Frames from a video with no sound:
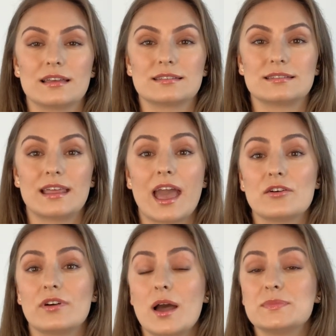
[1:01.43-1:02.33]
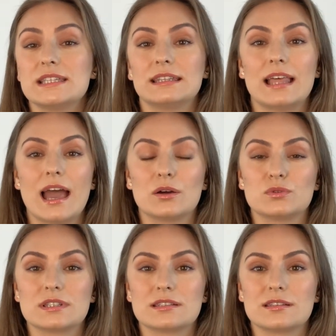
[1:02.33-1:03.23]
as they have ups and
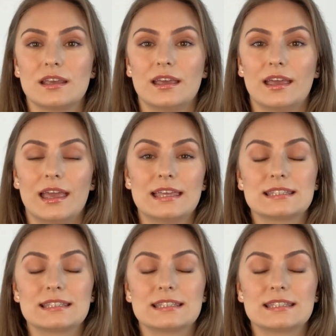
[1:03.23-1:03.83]
downs, and